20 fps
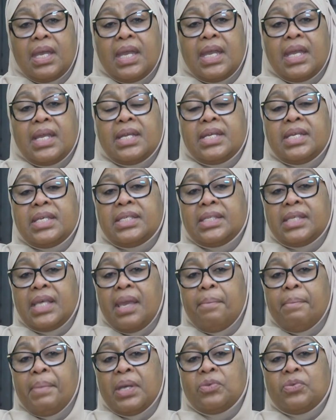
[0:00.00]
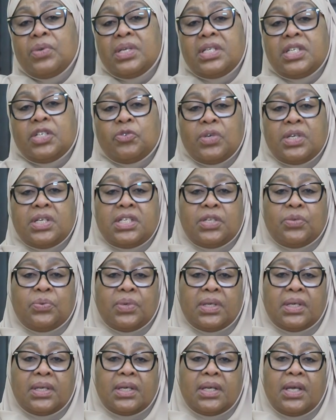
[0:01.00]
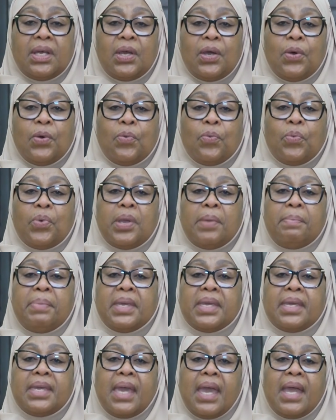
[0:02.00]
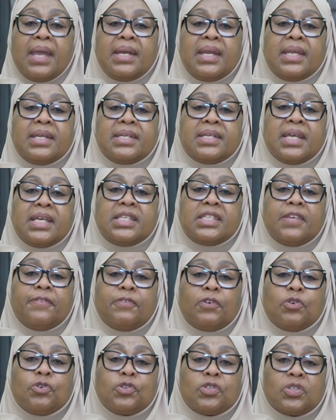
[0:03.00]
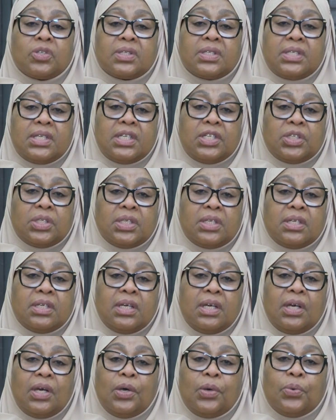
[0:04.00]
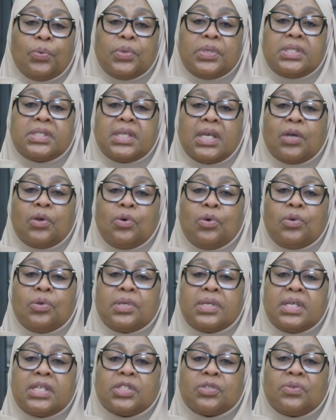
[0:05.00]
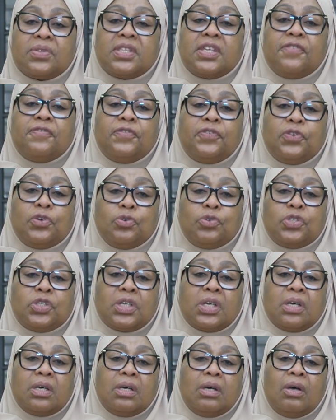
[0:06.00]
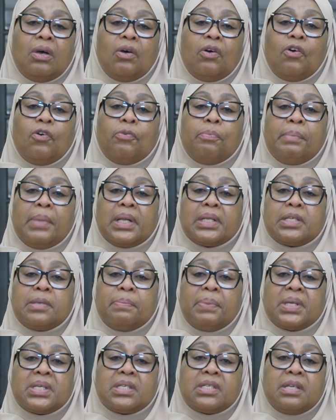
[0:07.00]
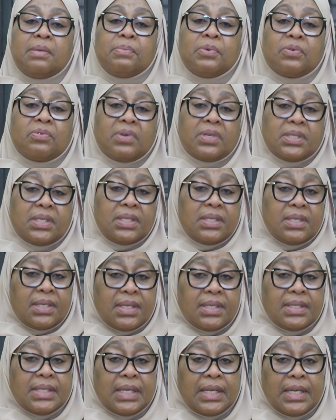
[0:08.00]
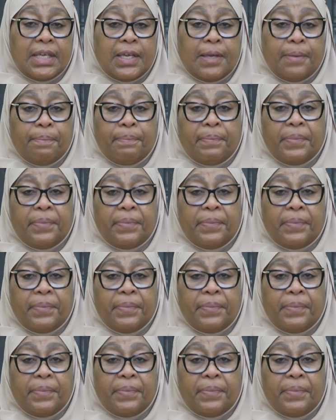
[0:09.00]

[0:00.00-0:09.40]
In December 2021, we began intensive consultation with stakeholders on the future of multi-party democracy in Tanzania.